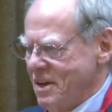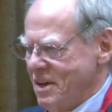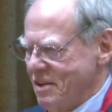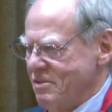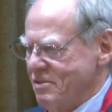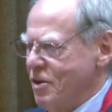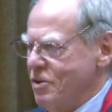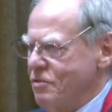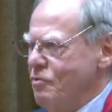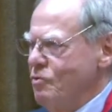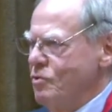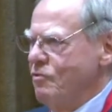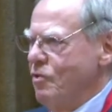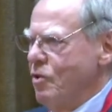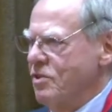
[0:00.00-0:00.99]
It's not
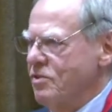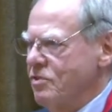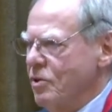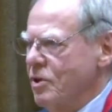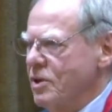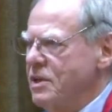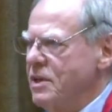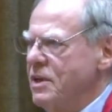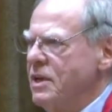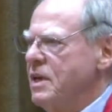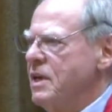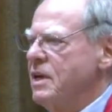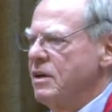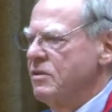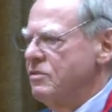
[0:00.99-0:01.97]
food for thought.
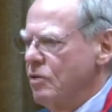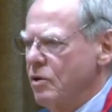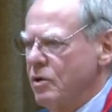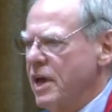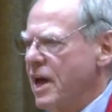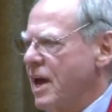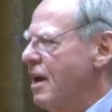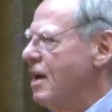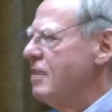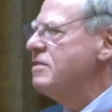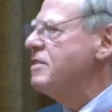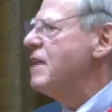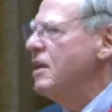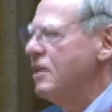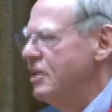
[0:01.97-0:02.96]
It's only a
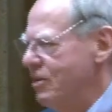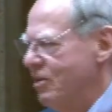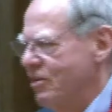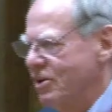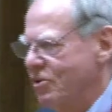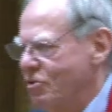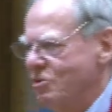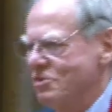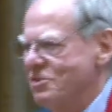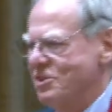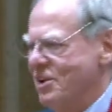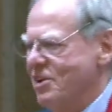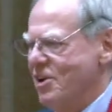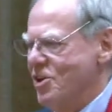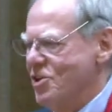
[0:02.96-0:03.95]
sanitary
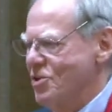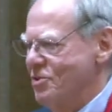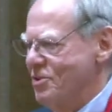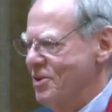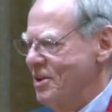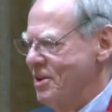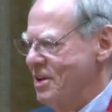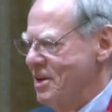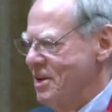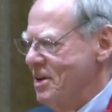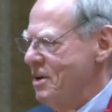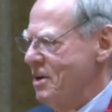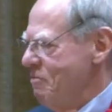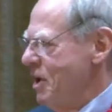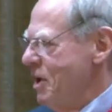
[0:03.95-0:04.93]
consideration
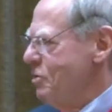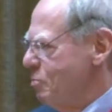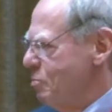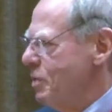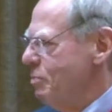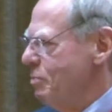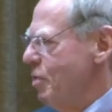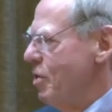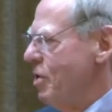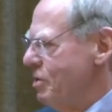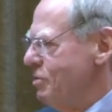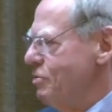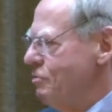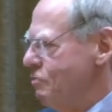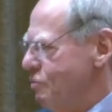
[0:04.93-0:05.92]
when you prepare
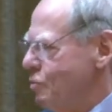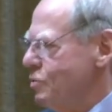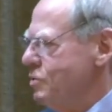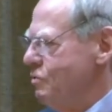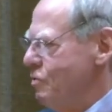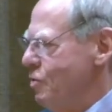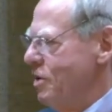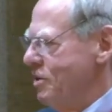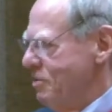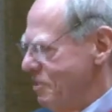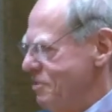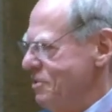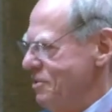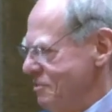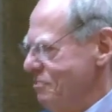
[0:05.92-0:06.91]
your food for
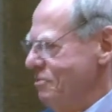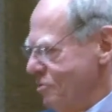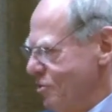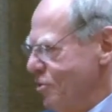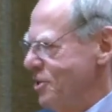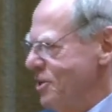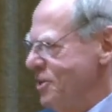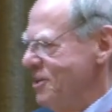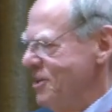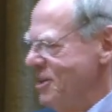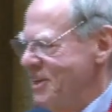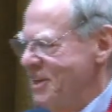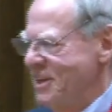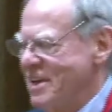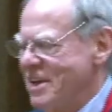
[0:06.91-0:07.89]
thought.
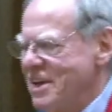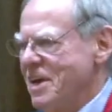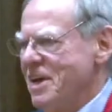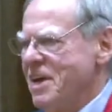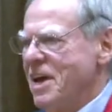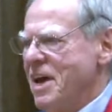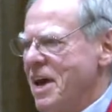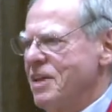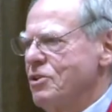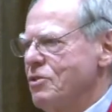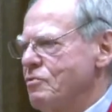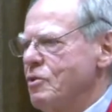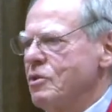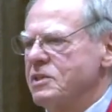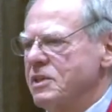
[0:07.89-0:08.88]
And
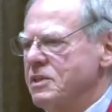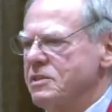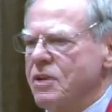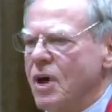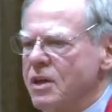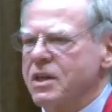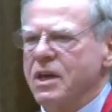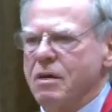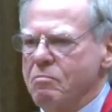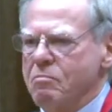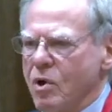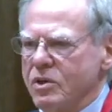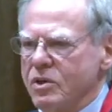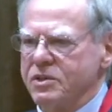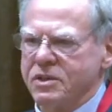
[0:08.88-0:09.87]
of course, it's not a
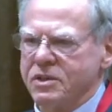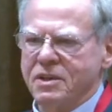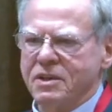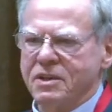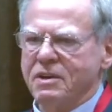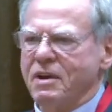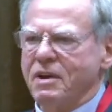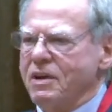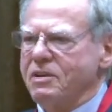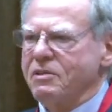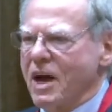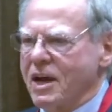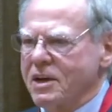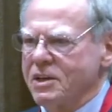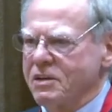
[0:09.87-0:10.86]
most
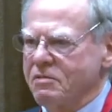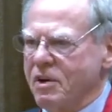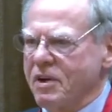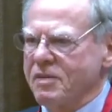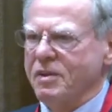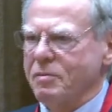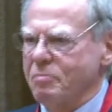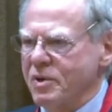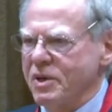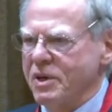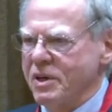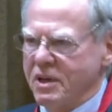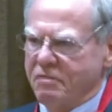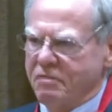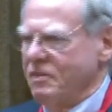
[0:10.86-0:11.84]
attractive
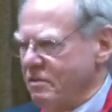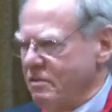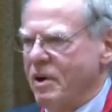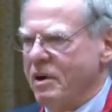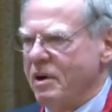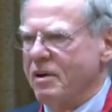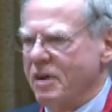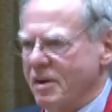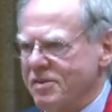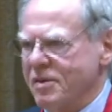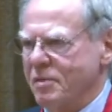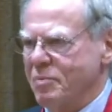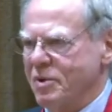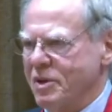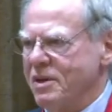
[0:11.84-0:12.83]
recipe if it were a
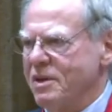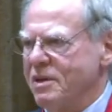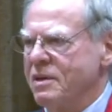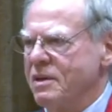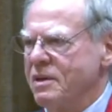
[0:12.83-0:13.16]
recipe.